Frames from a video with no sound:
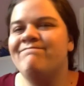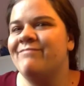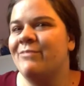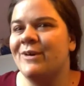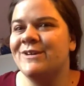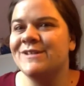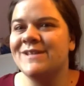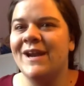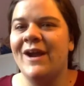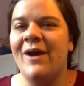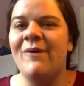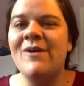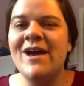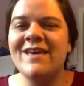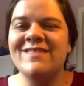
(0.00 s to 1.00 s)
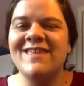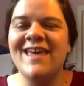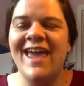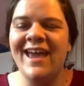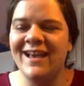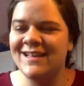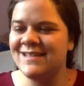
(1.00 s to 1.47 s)
we're just gonna go with
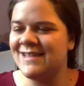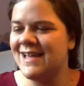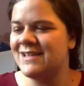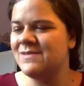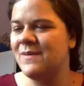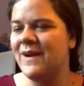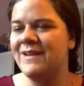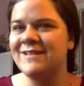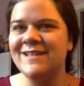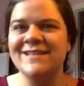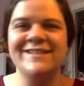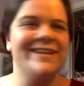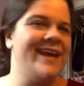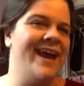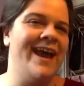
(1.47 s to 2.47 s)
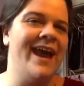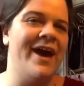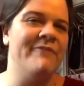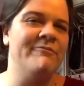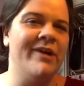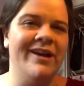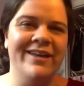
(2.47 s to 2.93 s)
it because that's what I did today.
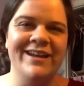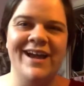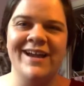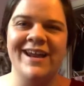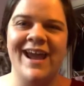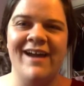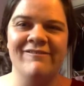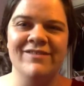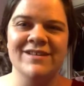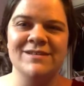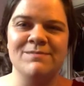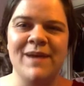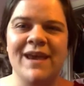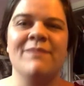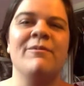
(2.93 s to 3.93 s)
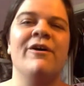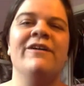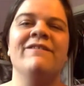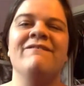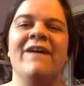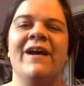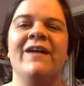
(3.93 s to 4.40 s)
I'm probably not gonna have this makeup
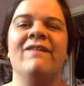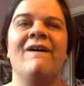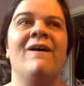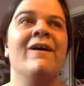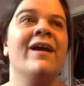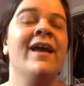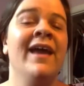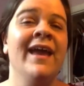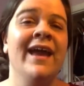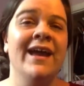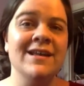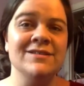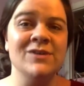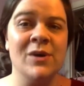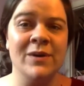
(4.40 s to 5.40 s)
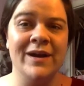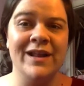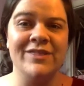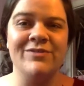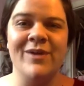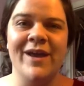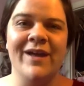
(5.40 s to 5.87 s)
on very long. It's already
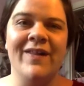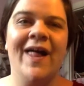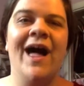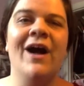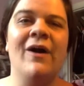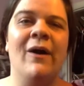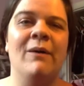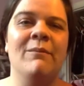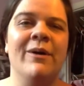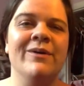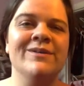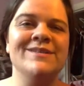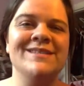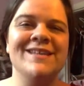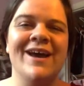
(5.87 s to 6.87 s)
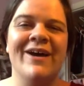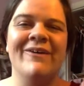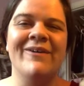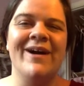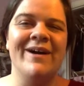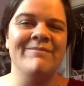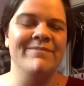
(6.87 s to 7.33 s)
3 o'clock almost,
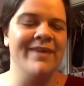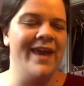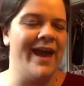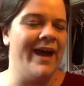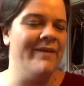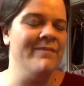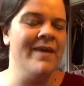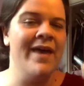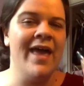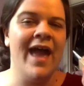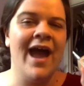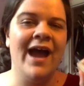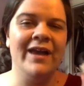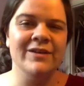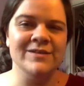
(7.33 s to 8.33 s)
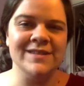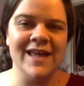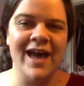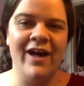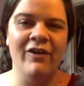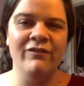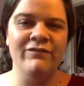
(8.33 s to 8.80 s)
so yeah. I used the
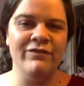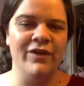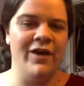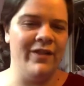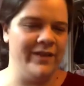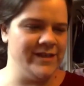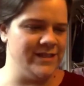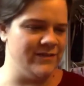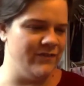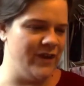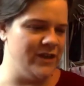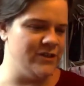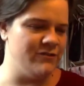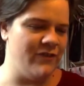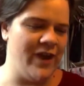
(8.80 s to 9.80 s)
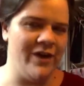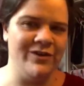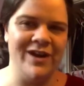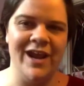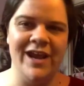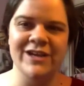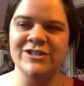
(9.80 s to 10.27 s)
e.l.f. Flawless Finish
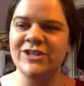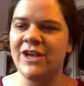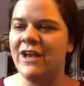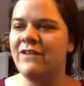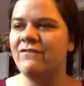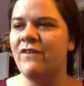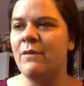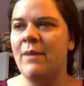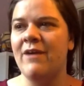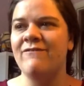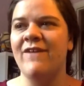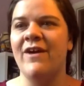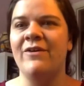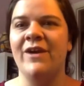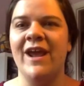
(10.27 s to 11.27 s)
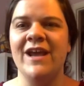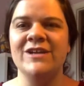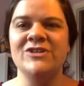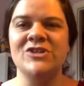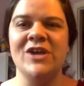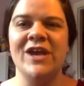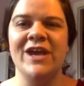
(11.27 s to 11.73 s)
Foundation for my
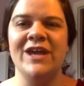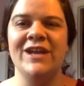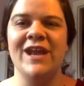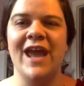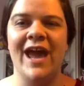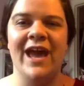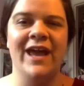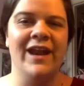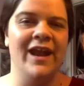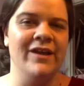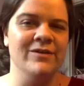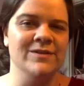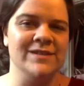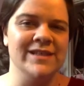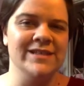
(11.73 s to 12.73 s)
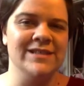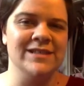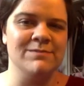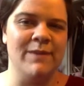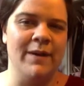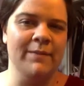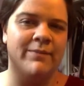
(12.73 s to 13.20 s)
foundation, and I used this
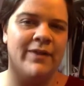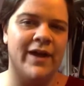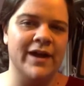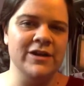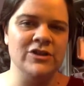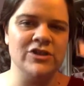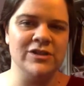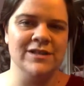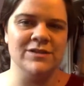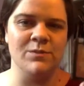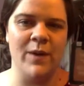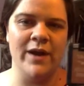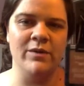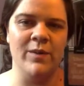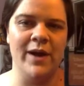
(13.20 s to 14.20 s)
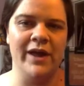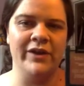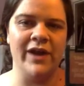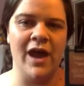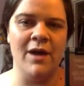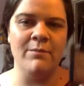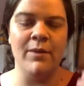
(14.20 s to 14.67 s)
as my blush, this Wet n
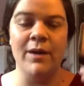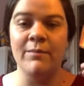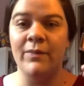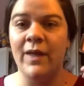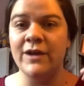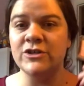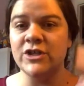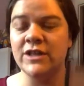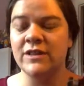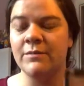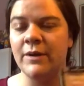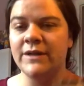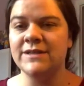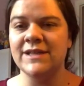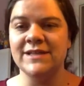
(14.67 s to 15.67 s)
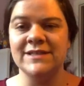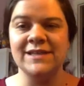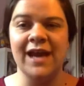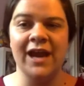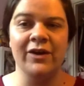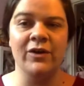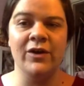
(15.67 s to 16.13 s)
Wild Ombre Blush in the Princess
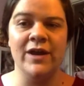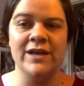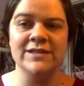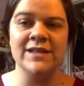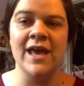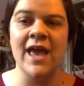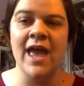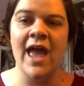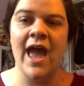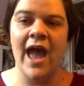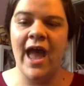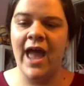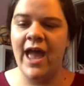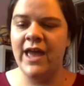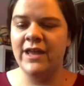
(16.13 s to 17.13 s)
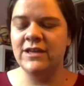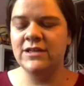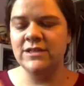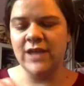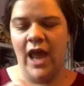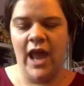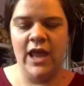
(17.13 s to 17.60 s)
Daiquiris,
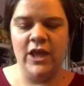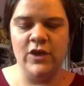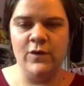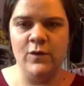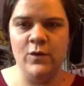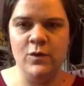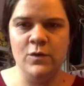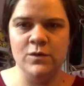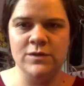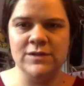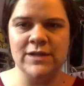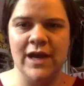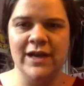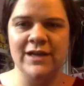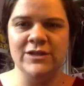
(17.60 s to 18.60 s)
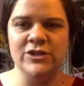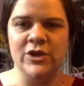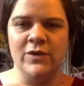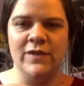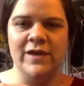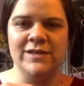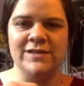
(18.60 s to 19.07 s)
and I didn't
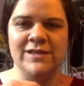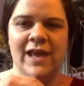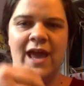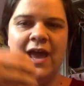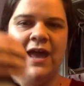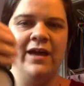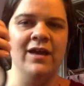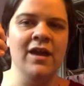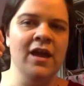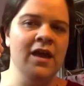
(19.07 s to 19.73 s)
show this yet.